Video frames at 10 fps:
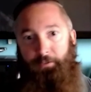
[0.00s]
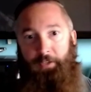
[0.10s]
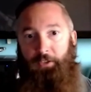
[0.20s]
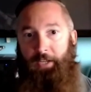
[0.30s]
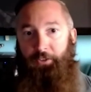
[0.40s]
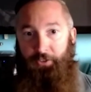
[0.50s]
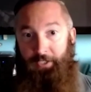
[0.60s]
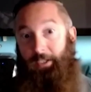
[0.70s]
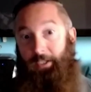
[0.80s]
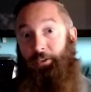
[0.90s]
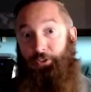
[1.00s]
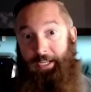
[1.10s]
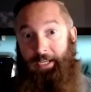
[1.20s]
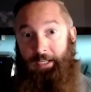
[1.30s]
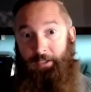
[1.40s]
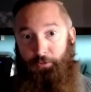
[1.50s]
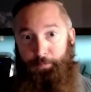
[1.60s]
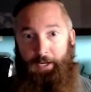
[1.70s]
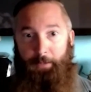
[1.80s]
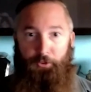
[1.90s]
and you're getting into
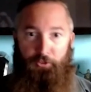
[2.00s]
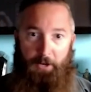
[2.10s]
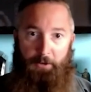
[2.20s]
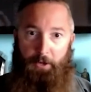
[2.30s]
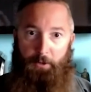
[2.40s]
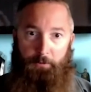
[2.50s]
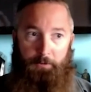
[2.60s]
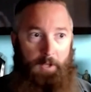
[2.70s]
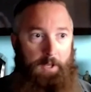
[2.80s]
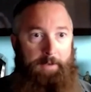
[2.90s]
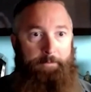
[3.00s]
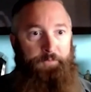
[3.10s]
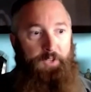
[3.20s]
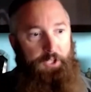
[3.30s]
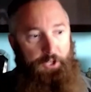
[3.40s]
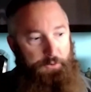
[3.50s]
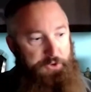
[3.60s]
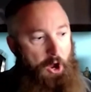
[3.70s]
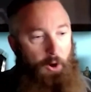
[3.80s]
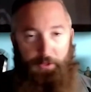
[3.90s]
sprayable gel coats.
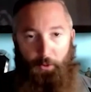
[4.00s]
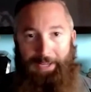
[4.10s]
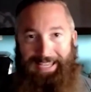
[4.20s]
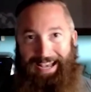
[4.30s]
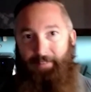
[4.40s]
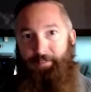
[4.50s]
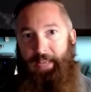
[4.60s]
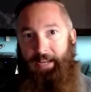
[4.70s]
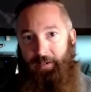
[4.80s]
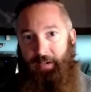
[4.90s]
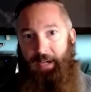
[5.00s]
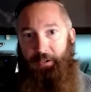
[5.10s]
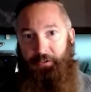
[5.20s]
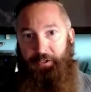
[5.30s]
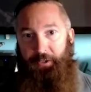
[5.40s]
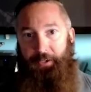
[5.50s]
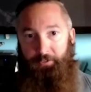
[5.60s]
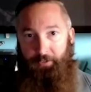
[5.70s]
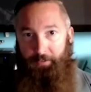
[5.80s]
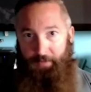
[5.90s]
Know that we have that entire
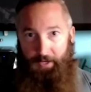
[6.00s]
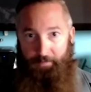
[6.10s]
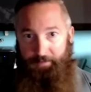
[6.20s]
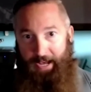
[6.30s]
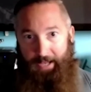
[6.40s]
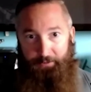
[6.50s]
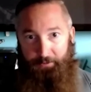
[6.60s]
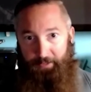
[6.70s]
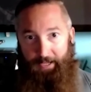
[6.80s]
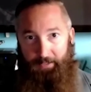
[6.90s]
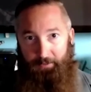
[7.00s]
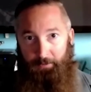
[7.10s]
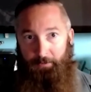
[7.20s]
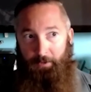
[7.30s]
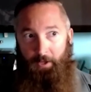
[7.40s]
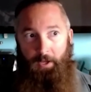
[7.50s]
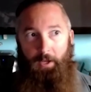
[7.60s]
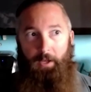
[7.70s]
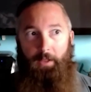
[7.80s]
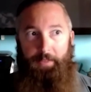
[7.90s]
series of nozzle sizes
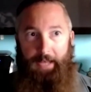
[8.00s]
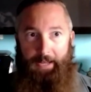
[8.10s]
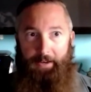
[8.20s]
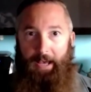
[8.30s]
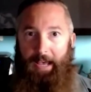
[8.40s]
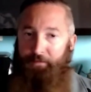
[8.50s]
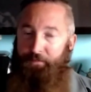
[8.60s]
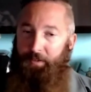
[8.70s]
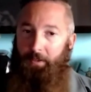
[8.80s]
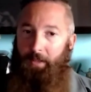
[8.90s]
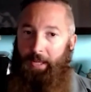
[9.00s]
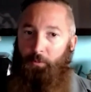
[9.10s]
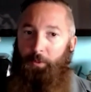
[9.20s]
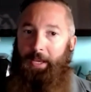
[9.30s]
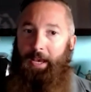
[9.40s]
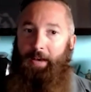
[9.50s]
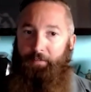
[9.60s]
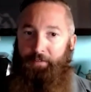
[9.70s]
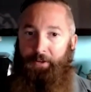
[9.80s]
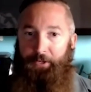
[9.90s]
that I feel like we have
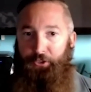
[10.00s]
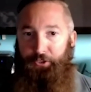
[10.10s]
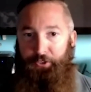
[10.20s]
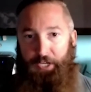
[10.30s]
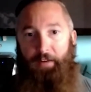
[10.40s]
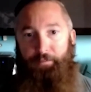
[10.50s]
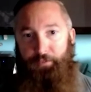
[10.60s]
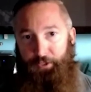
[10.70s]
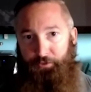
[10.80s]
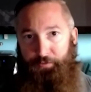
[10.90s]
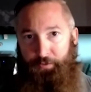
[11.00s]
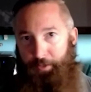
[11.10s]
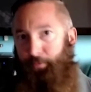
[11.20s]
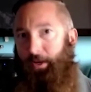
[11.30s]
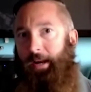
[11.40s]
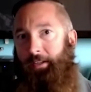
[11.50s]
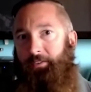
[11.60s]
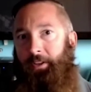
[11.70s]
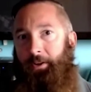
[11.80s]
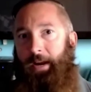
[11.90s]
a very good coverage for the products
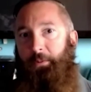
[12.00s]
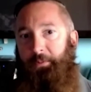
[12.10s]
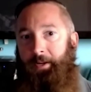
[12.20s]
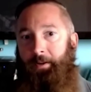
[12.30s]
that are out there.